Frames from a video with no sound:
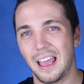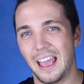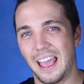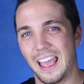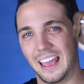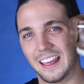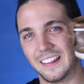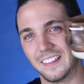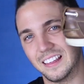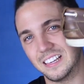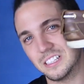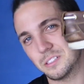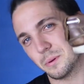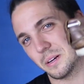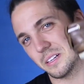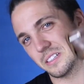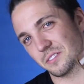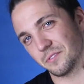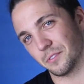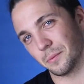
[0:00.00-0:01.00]
and these
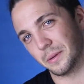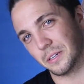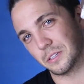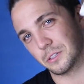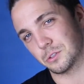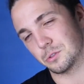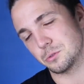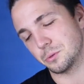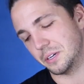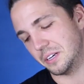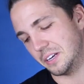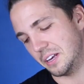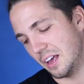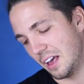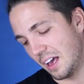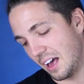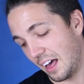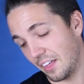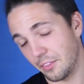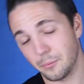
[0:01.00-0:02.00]
ones from Industrie
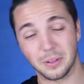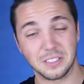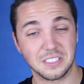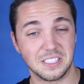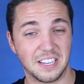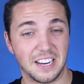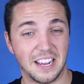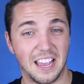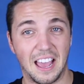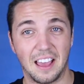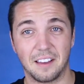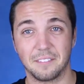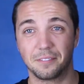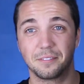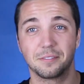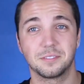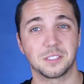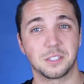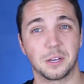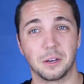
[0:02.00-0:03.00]
are the ones that I have,
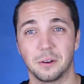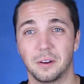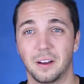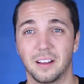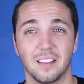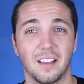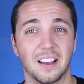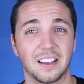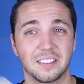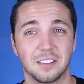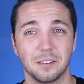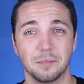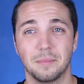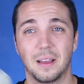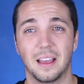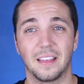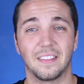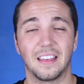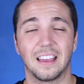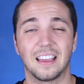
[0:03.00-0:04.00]
so I like them,
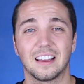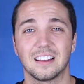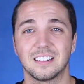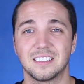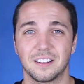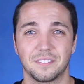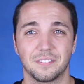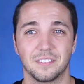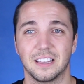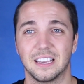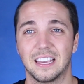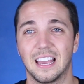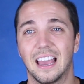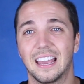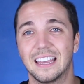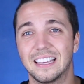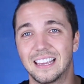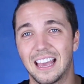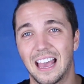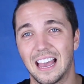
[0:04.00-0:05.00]
and they are definitely
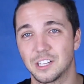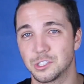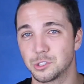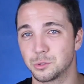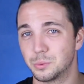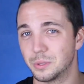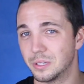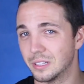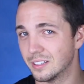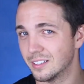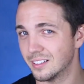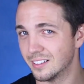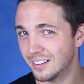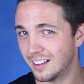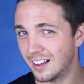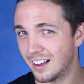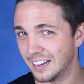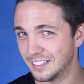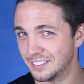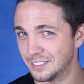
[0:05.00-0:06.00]
a casual
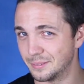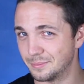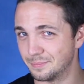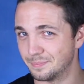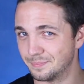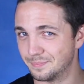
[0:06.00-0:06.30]
item.